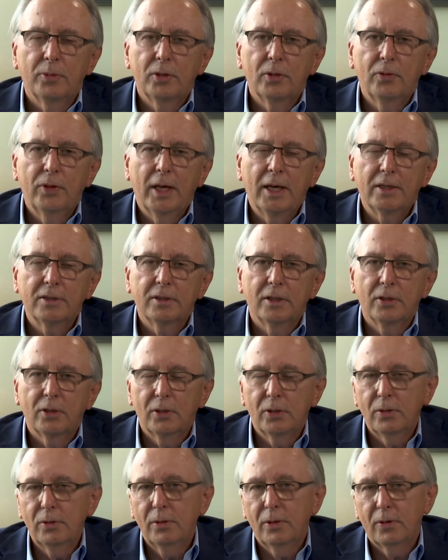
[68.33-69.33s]

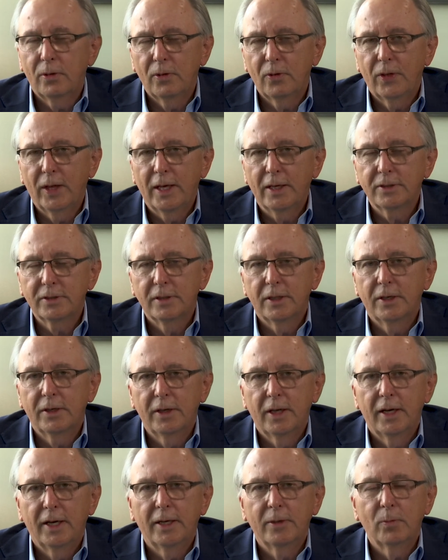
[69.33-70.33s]
2002 to
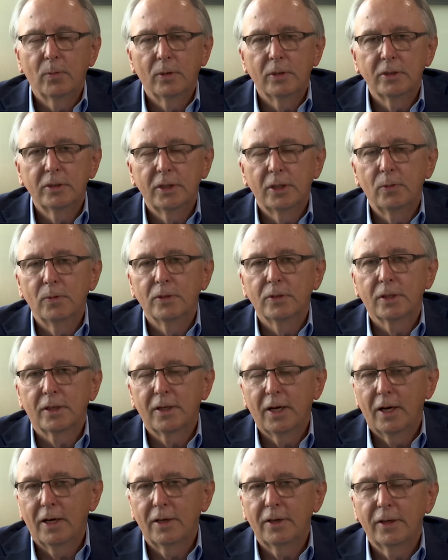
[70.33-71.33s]
2009, where she was a
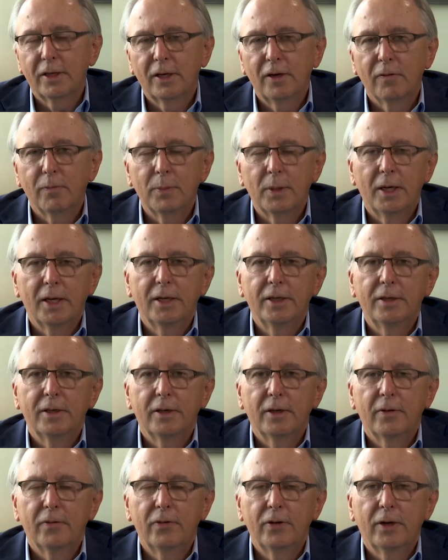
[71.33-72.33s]
colleague of mine and
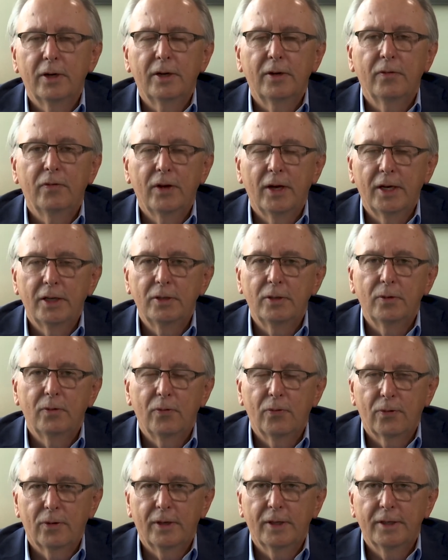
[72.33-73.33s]
a very valued
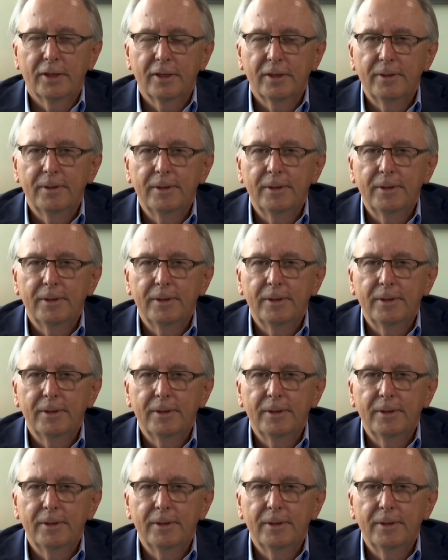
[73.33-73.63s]
friend.